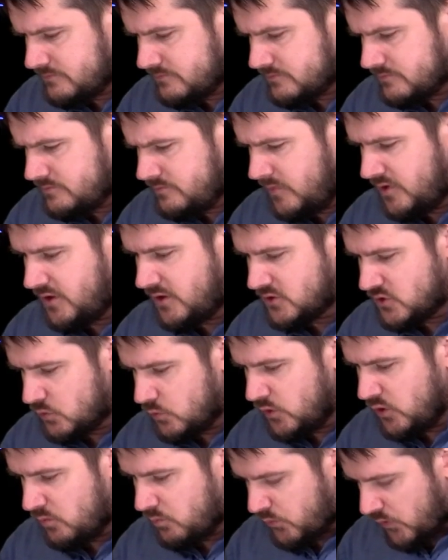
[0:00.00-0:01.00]
But there's a
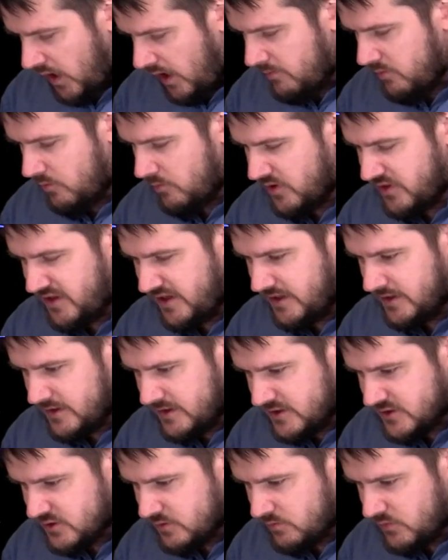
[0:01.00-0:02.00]
real problem with
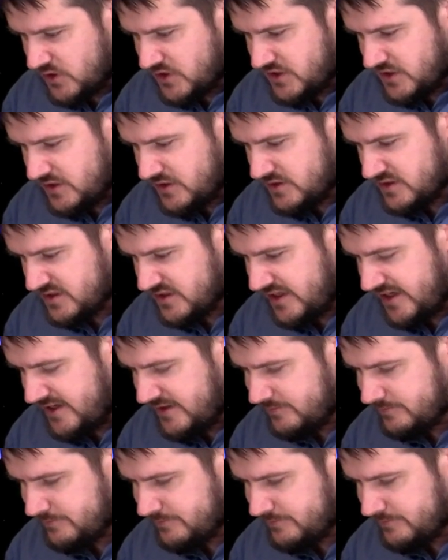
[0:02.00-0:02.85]
hedonism, which is that